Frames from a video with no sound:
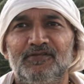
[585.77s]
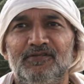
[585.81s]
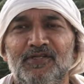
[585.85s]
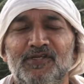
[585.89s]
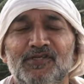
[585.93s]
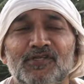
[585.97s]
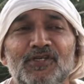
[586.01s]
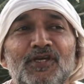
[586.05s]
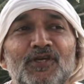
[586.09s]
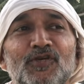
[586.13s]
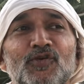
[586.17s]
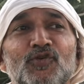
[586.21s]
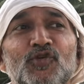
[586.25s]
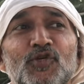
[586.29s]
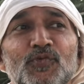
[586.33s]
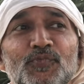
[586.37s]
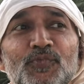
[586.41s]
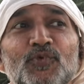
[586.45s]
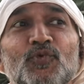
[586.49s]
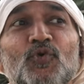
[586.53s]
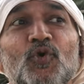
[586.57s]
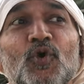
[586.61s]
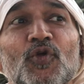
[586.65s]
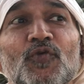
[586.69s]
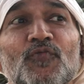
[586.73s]
They say you should
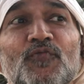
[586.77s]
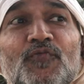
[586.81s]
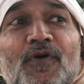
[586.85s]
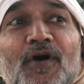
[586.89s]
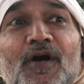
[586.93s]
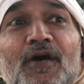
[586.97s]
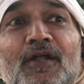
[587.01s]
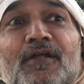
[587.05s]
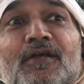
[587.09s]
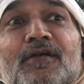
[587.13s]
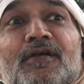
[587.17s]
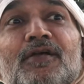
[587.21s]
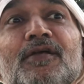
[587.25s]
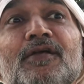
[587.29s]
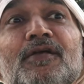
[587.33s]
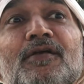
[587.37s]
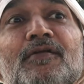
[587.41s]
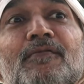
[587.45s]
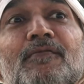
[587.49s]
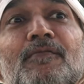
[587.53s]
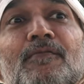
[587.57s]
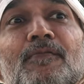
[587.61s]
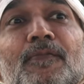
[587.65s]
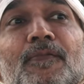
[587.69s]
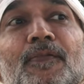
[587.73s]
be going for
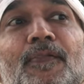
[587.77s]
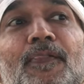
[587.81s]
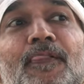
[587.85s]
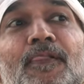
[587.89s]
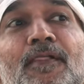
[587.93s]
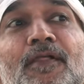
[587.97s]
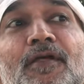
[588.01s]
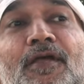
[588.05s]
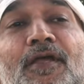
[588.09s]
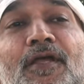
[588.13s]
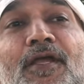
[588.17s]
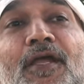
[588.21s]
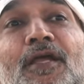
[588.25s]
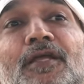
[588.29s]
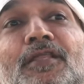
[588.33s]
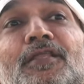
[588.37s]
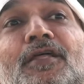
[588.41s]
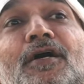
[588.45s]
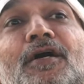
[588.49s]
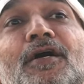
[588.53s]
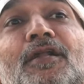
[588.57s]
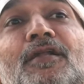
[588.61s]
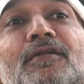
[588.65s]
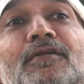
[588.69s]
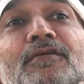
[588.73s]

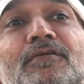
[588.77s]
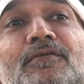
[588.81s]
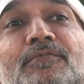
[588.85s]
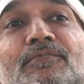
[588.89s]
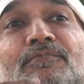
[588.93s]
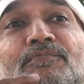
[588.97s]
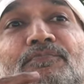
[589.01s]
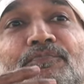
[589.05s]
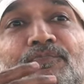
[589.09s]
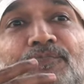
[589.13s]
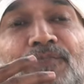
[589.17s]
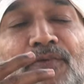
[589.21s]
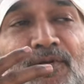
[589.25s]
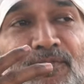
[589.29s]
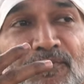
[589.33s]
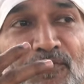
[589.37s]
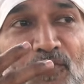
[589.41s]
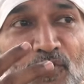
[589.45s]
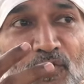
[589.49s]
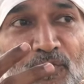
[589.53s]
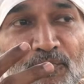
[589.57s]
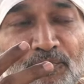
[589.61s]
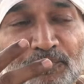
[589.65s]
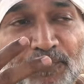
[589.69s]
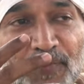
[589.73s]
either
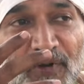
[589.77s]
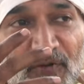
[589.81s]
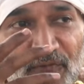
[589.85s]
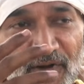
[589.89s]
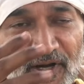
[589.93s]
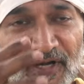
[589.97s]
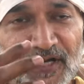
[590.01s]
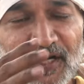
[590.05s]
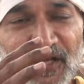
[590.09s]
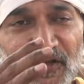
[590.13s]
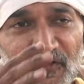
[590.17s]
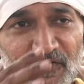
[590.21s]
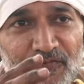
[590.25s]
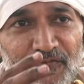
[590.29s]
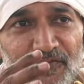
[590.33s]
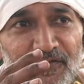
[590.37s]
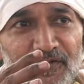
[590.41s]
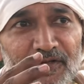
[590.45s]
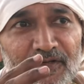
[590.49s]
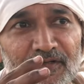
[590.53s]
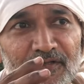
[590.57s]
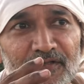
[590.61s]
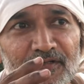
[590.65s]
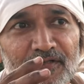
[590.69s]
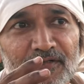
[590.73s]
preventive
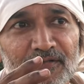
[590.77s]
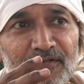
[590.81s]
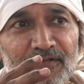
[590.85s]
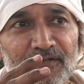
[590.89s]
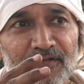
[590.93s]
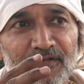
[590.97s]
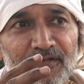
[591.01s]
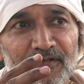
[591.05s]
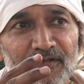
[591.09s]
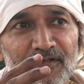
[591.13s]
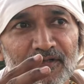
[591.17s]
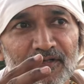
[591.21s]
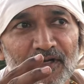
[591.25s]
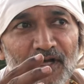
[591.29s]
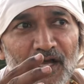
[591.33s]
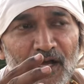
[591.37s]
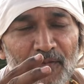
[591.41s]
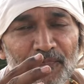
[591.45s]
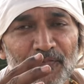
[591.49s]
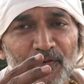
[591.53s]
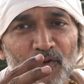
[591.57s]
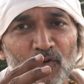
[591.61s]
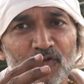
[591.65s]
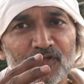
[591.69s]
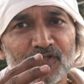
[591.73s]

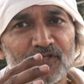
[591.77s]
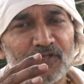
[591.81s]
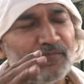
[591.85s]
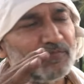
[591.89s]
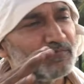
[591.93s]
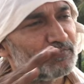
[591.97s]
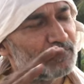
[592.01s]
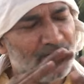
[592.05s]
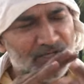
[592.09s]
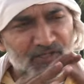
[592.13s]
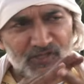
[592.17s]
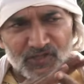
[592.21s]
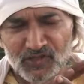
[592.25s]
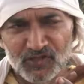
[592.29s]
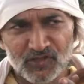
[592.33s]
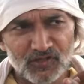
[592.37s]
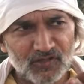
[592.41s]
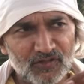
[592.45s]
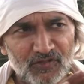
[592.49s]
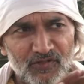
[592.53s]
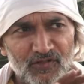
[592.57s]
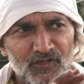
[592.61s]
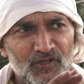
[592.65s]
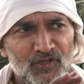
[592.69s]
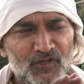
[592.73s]
approach, means
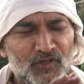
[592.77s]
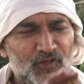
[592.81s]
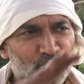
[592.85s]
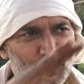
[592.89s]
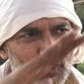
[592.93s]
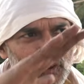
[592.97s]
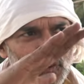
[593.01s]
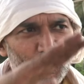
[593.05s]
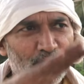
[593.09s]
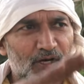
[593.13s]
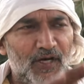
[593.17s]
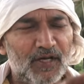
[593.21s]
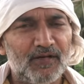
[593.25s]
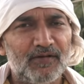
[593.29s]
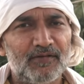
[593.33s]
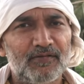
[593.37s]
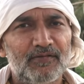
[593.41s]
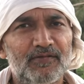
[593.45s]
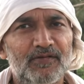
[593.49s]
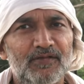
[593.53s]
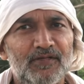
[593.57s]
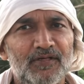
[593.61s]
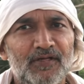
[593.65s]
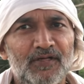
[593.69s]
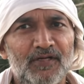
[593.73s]
you are
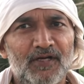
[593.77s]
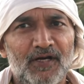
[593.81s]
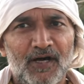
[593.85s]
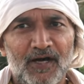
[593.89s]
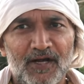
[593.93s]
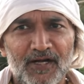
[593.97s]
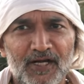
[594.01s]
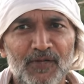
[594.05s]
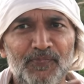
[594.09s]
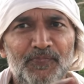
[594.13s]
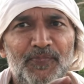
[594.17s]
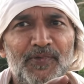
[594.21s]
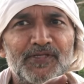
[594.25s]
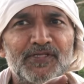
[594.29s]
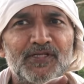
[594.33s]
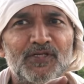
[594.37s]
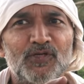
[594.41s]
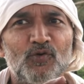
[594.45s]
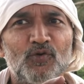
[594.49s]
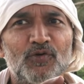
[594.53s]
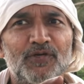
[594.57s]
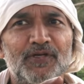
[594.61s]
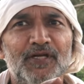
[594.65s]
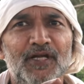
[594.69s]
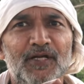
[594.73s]

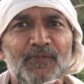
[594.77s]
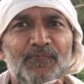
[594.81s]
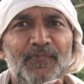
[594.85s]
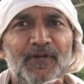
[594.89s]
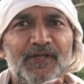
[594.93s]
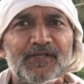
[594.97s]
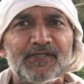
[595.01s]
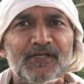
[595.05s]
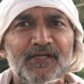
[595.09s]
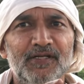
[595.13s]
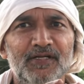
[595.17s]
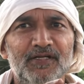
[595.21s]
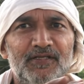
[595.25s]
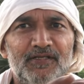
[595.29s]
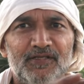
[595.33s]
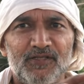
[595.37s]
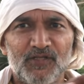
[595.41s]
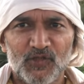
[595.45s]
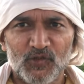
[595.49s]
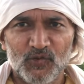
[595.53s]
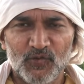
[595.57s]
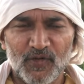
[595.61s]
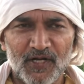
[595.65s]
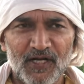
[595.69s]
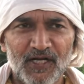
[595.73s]
100% okay at present,
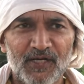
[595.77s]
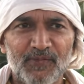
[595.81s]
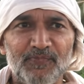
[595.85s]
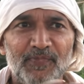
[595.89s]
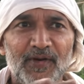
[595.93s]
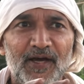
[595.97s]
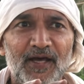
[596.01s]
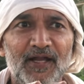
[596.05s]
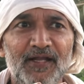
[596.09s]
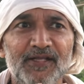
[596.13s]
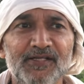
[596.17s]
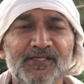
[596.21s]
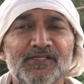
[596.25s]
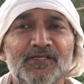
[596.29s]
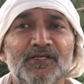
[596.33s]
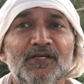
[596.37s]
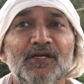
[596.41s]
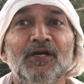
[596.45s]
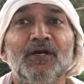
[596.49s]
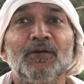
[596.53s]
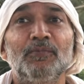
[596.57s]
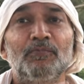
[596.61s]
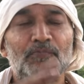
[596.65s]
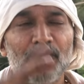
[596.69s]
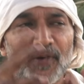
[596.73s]
you are in balance,
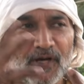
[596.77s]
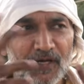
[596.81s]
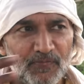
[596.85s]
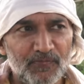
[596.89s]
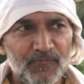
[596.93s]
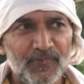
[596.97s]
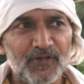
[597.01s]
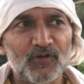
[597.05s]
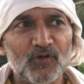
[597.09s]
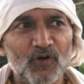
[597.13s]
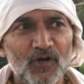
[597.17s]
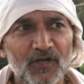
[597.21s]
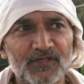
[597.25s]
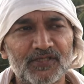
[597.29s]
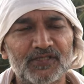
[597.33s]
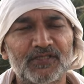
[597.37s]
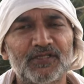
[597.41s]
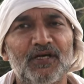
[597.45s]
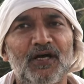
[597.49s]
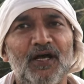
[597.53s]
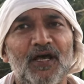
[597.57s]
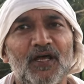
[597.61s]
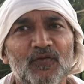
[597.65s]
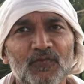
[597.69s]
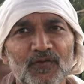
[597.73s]
But because
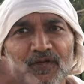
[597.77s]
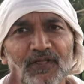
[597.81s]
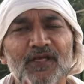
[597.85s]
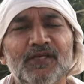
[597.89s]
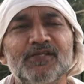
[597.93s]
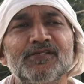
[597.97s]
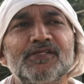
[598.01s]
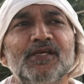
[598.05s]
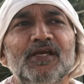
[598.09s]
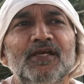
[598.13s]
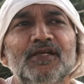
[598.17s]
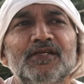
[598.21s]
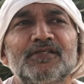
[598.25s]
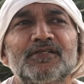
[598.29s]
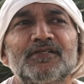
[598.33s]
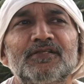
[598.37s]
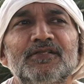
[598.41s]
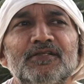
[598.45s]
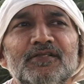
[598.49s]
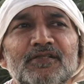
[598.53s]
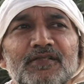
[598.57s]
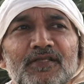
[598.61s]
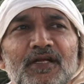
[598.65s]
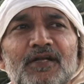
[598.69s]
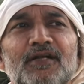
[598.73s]
Ayurveda says
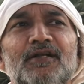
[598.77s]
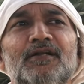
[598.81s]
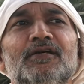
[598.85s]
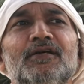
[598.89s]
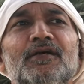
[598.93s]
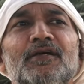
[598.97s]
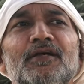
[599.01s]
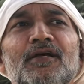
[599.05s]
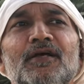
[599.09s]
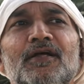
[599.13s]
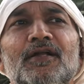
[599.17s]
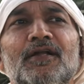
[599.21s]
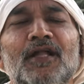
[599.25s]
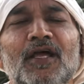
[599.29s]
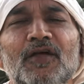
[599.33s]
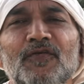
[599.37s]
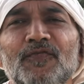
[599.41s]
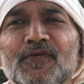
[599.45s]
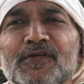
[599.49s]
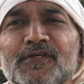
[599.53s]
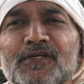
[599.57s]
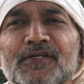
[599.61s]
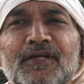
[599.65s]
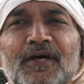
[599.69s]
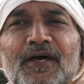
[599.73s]
that
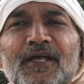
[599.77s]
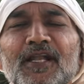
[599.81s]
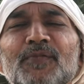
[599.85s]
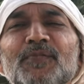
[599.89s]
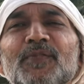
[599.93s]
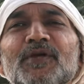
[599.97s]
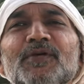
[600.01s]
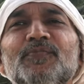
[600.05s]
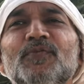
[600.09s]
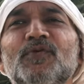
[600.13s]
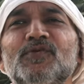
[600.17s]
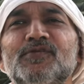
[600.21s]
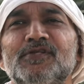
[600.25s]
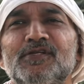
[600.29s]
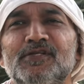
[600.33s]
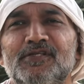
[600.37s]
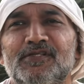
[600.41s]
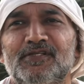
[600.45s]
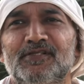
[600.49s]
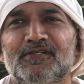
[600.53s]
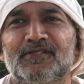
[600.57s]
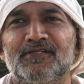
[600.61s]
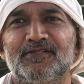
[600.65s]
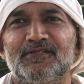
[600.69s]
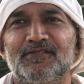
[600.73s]
life is a dynamic
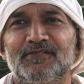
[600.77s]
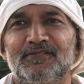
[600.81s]
process,